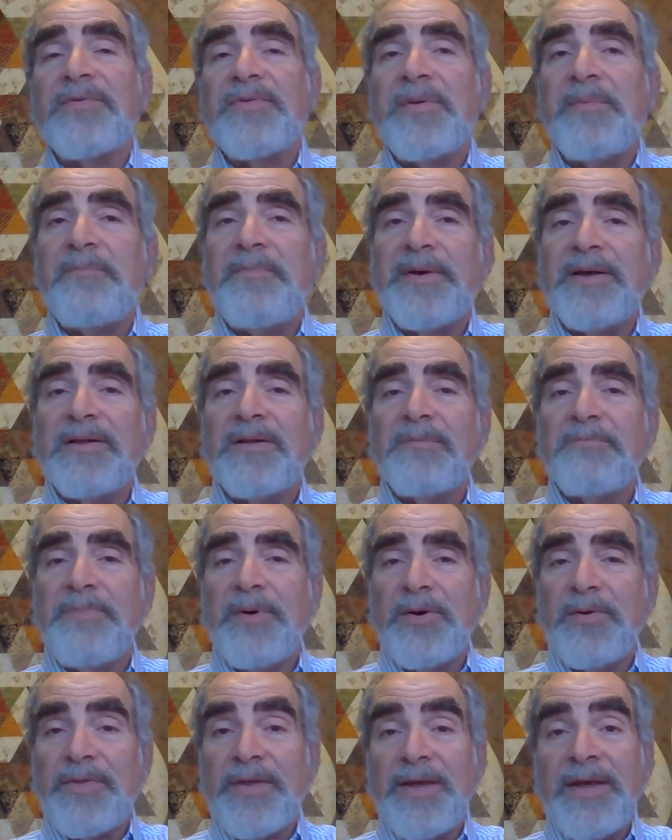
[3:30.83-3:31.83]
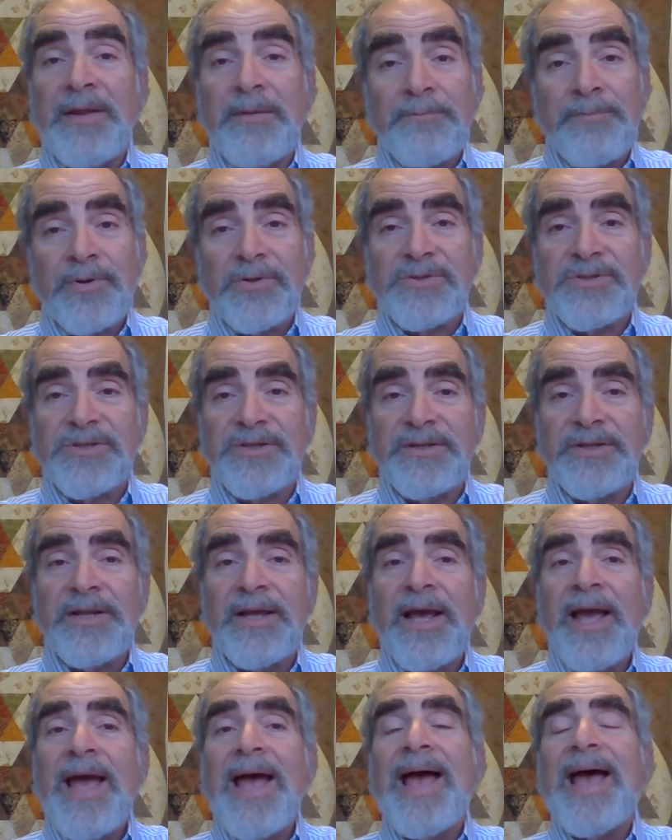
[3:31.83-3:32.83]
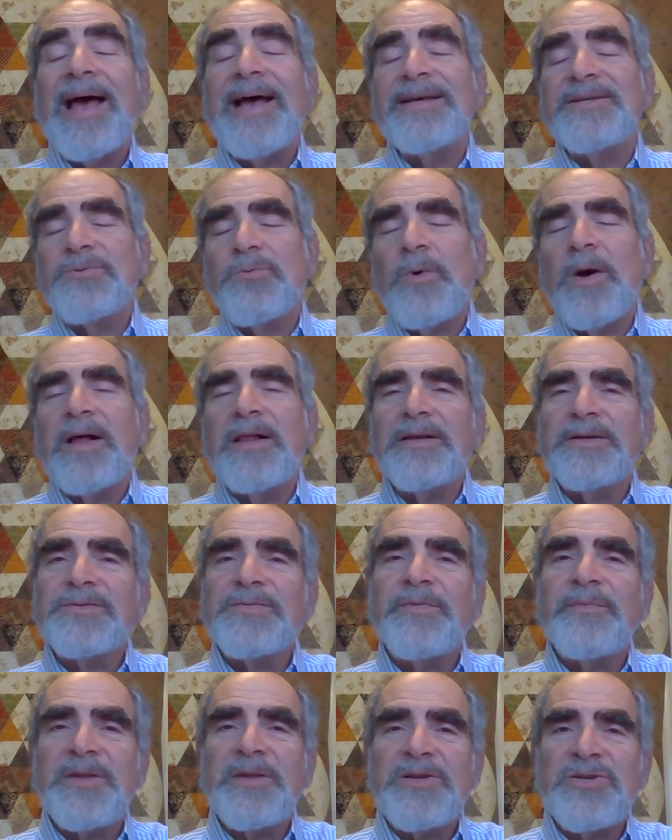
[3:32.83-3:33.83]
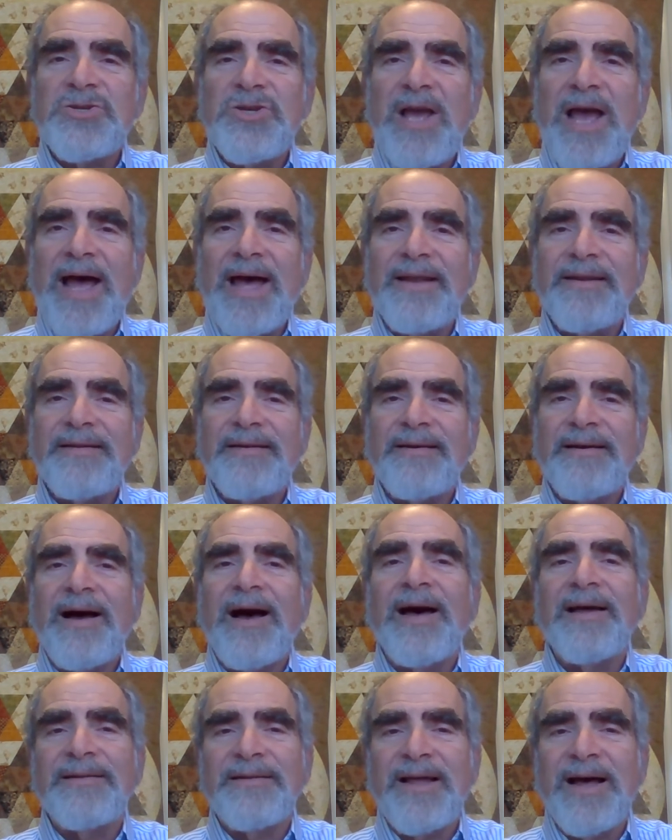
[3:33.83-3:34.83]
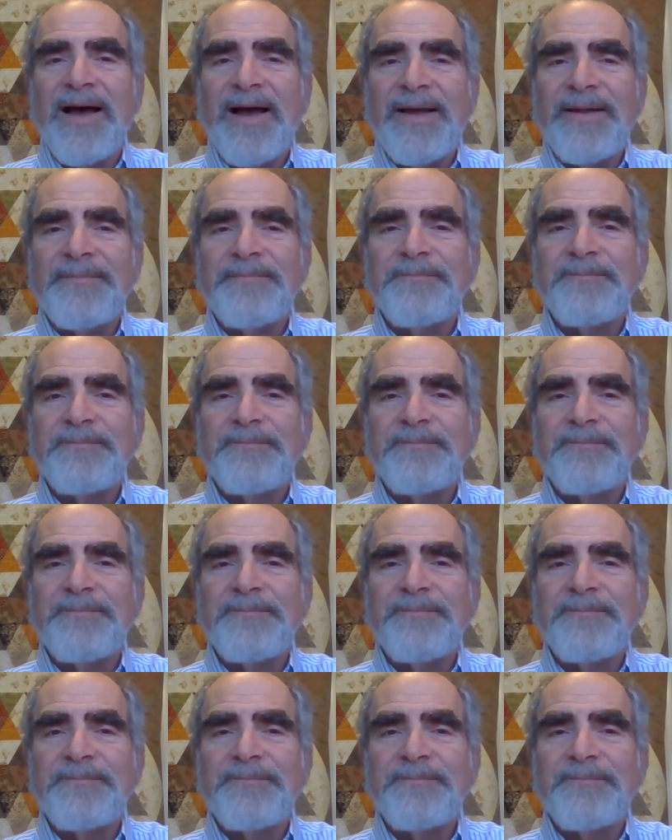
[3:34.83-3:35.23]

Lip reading: the bill both in person as well as from the chat online.